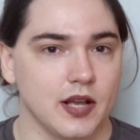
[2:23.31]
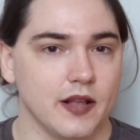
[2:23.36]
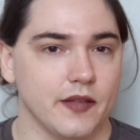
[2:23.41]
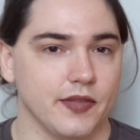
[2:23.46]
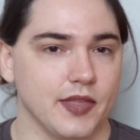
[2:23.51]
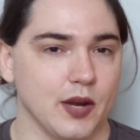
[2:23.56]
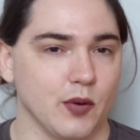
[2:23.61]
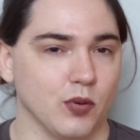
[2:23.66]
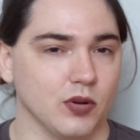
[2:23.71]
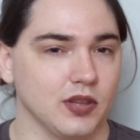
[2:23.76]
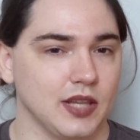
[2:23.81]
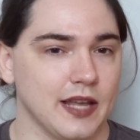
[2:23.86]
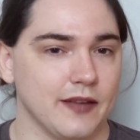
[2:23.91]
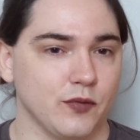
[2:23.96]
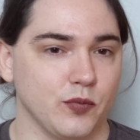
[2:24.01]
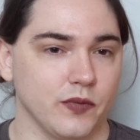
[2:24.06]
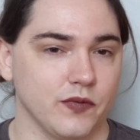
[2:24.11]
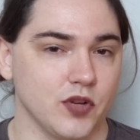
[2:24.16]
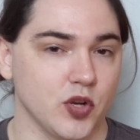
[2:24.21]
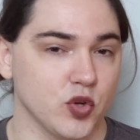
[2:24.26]
They were left
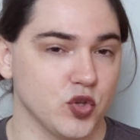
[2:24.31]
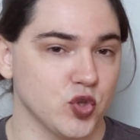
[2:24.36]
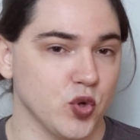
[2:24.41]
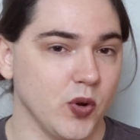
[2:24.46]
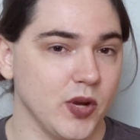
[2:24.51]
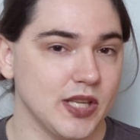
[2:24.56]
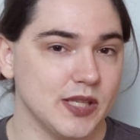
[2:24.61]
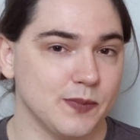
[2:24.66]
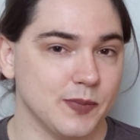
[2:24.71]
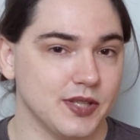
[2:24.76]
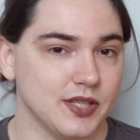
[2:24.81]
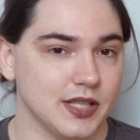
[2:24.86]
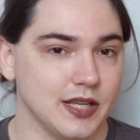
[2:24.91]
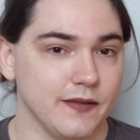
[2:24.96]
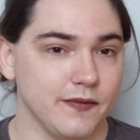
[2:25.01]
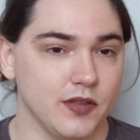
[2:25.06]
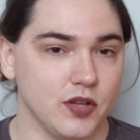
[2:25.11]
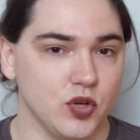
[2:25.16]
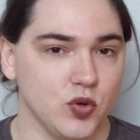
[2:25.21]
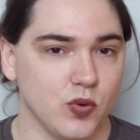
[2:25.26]
with no choice but to give
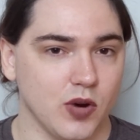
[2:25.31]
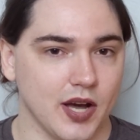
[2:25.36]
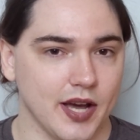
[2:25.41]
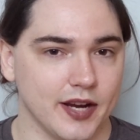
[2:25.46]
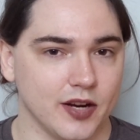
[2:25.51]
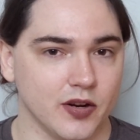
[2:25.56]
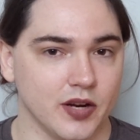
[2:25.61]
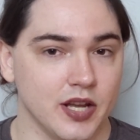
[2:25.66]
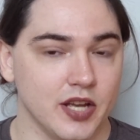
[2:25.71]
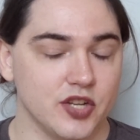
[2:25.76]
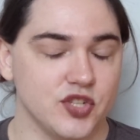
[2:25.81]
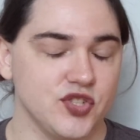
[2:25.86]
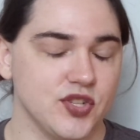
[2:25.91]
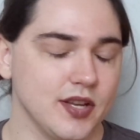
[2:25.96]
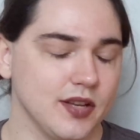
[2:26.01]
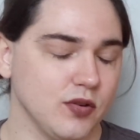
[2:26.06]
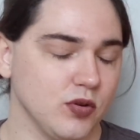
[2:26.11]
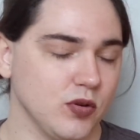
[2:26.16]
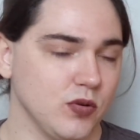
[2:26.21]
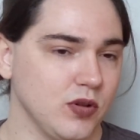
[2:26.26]
the new hire
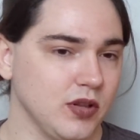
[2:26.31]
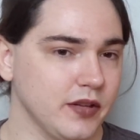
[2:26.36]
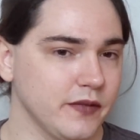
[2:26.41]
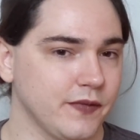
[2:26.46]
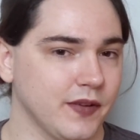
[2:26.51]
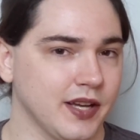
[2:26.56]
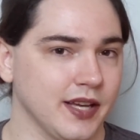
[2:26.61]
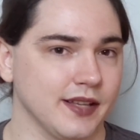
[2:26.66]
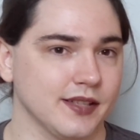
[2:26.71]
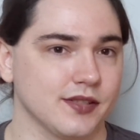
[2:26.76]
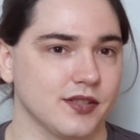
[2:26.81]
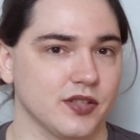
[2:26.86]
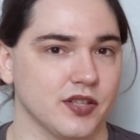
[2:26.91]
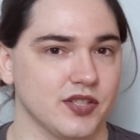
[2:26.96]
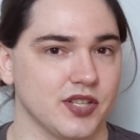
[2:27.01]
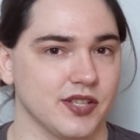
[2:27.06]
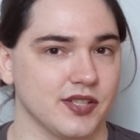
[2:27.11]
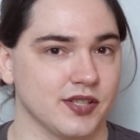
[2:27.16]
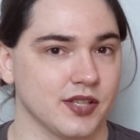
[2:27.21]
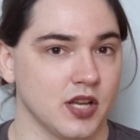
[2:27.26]
general advice such
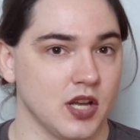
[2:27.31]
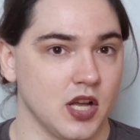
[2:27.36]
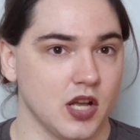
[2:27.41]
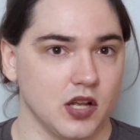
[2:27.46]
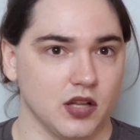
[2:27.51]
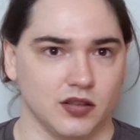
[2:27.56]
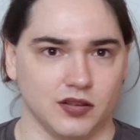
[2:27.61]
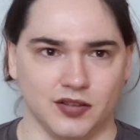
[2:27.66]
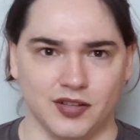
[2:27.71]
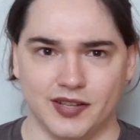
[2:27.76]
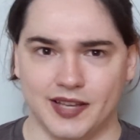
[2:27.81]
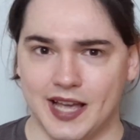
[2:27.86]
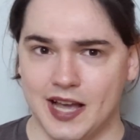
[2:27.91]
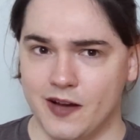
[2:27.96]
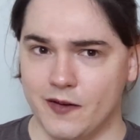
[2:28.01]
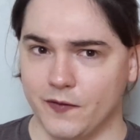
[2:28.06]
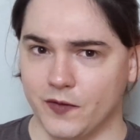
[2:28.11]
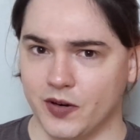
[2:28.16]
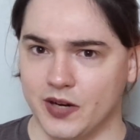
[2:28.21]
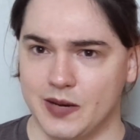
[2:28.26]
as look
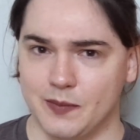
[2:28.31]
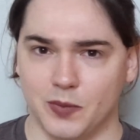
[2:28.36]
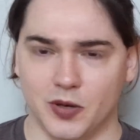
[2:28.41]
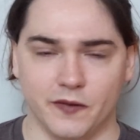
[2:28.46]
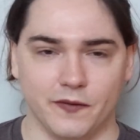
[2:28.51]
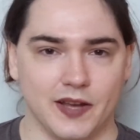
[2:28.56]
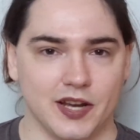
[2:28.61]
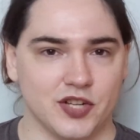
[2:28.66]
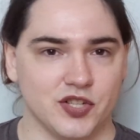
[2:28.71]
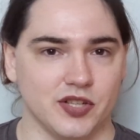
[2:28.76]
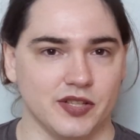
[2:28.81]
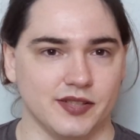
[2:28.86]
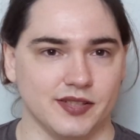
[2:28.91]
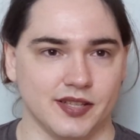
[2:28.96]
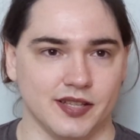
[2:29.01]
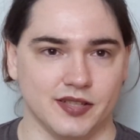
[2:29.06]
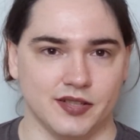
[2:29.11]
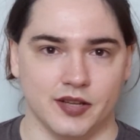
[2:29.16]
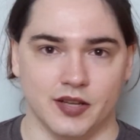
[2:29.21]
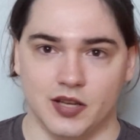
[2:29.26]
out for imperfections
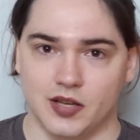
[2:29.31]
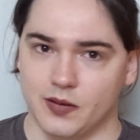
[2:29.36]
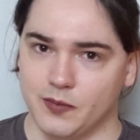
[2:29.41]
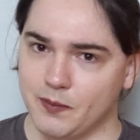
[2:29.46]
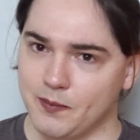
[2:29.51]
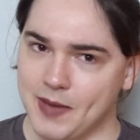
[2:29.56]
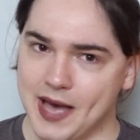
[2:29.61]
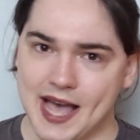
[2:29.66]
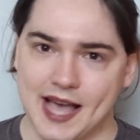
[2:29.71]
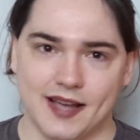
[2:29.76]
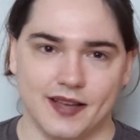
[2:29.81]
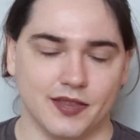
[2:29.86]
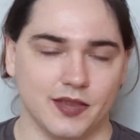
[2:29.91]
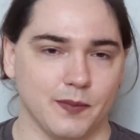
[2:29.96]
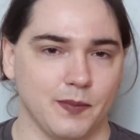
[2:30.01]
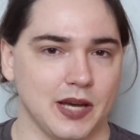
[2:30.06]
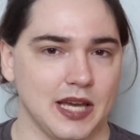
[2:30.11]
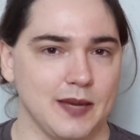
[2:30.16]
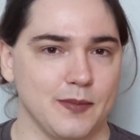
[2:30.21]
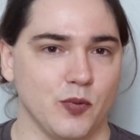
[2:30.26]
and bag the
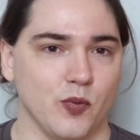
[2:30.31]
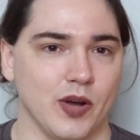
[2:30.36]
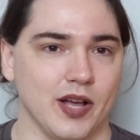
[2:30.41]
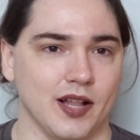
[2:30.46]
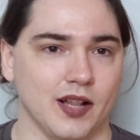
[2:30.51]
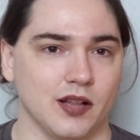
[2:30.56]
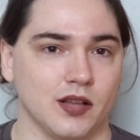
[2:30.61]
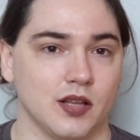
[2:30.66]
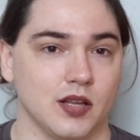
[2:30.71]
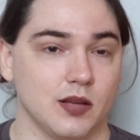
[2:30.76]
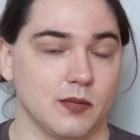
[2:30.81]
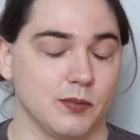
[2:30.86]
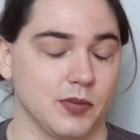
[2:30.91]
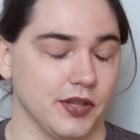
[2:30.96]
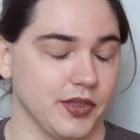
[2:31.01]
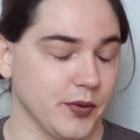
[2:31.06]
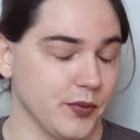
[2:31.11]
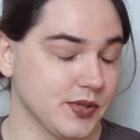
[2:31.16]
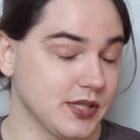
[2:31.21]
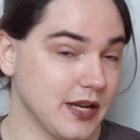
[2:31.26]
pipe well, but
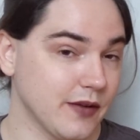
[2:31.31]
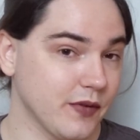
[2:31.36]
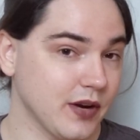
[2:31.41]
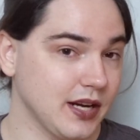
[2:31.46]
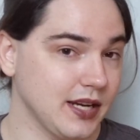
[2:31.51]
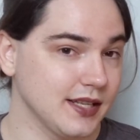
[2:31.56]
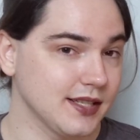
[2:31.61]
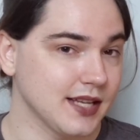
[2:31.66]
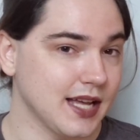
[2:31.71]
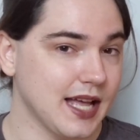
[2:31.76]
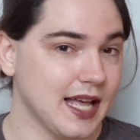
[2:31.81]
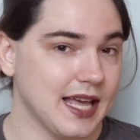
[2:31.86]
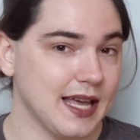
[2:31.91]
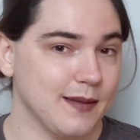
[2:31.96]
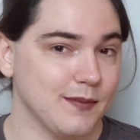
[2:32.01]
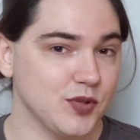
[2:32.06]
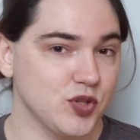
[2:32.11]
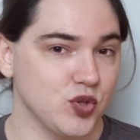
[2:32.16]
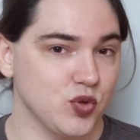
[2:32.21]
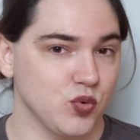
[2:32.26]
there was never any
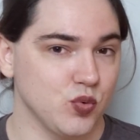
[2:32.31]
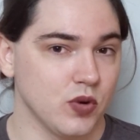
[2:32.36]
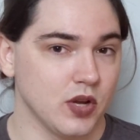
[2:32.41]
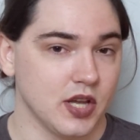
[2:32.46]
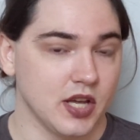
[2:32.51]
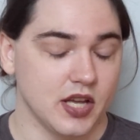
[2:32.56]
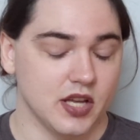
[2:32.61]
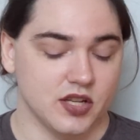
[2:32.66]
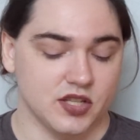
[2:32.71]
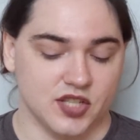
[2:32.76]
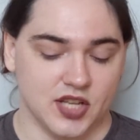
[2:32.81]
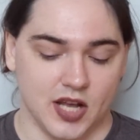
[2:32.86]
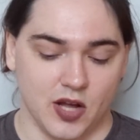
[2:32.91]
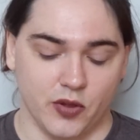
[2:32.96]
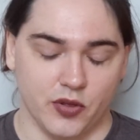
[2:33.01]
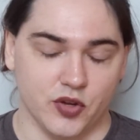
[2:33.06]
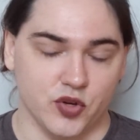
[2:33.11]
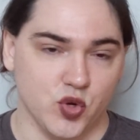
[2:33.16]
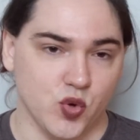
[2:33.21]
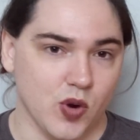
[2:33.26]
time to tell
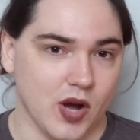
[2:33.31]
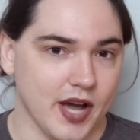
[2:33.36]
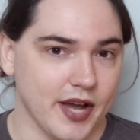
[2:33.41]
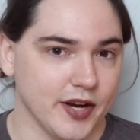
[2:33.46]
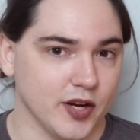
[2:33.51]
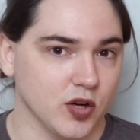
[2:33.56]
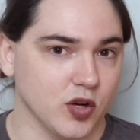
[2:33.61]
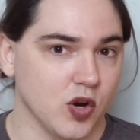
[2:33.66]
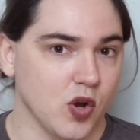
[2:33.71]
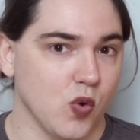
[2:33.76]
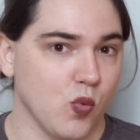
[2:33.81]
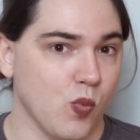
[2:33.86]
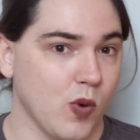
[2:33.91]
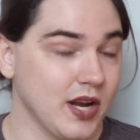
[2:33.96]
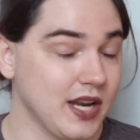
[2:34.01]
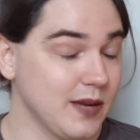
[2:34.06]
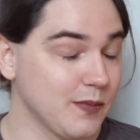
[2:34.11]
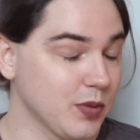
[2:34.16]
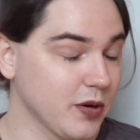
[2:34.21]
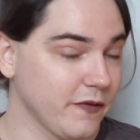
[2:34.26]
the new hire what
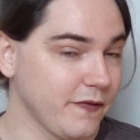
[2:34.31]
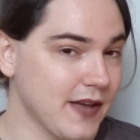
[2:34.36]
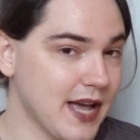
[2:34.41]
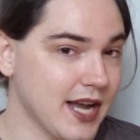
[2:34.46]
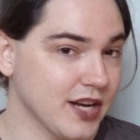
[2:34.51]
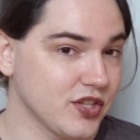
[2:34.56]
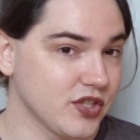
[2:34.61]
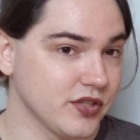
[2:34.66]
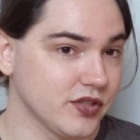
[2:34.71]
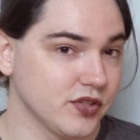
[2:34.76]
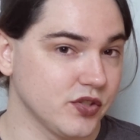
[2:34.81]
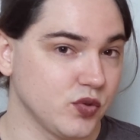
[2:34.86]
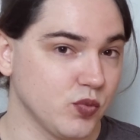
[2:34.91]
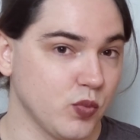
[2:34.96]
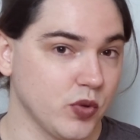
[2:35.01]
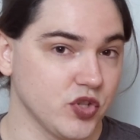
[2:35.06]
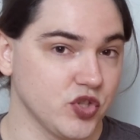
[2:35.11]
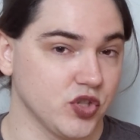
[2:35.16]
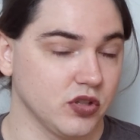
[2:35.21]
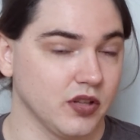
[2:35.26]
imperfections one
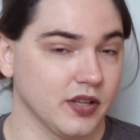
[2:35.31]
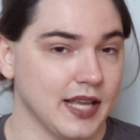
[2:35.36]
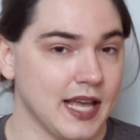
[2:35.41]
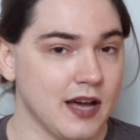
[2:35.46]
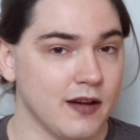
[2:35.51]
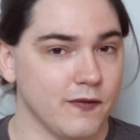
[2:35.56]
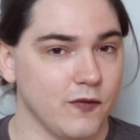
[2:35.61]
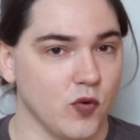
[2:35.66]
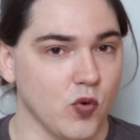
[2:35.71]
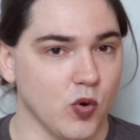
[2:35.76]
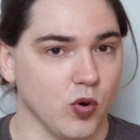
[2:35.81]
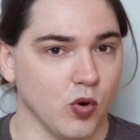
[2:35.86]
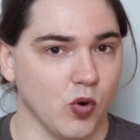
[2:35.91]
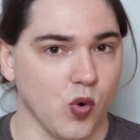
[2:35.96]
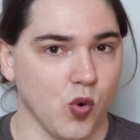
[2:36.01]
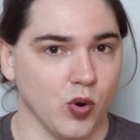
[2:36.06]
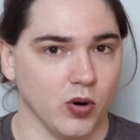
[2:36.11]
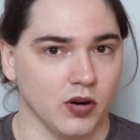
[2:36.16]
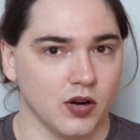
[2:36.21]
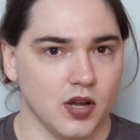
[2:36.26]
should look out for
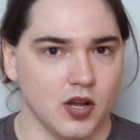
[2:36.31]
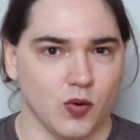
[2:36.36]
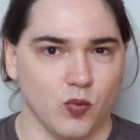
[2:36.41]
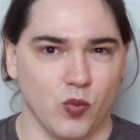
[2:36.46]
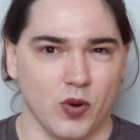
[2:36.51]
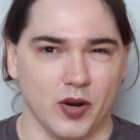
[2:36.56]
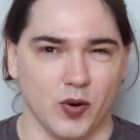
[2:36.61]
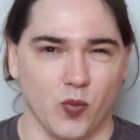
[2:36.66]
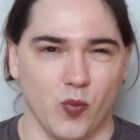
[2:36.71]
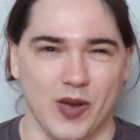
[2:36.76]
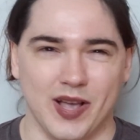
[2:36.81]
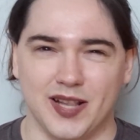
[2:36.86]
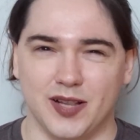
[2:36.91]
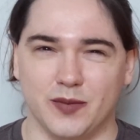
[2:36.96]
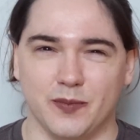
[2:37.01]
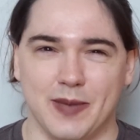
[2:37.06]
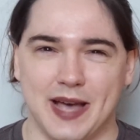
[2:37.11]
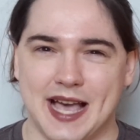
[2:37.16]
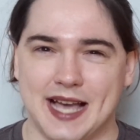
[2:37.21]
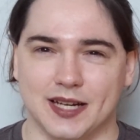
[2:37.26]
or what
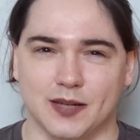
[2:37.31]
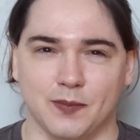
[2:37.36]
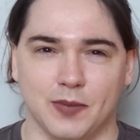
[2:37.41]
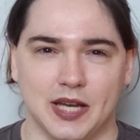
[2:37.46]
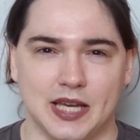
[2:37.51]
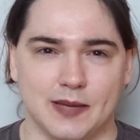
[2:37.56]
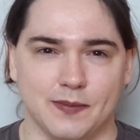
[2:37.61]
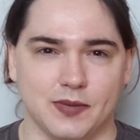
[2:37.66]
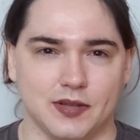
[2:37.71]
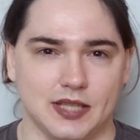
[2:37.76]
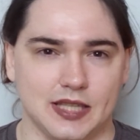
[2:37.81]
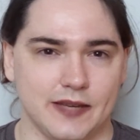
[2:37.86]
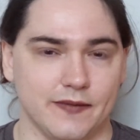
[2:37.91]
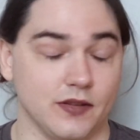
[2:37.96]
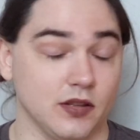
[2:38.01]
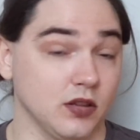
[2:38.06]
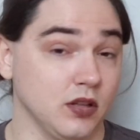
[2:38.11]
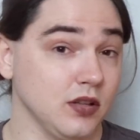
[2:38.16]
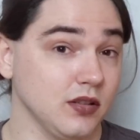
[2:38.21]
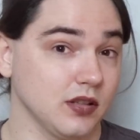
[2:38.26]
well-bagged pipe
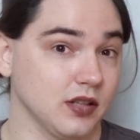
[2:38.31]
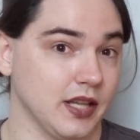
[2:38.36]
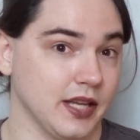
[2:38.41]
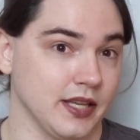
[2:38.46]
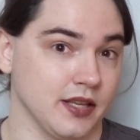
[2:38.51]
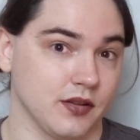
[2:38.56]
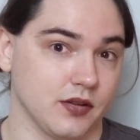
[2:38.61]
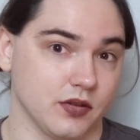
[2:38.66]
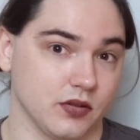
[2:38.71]
even looked like.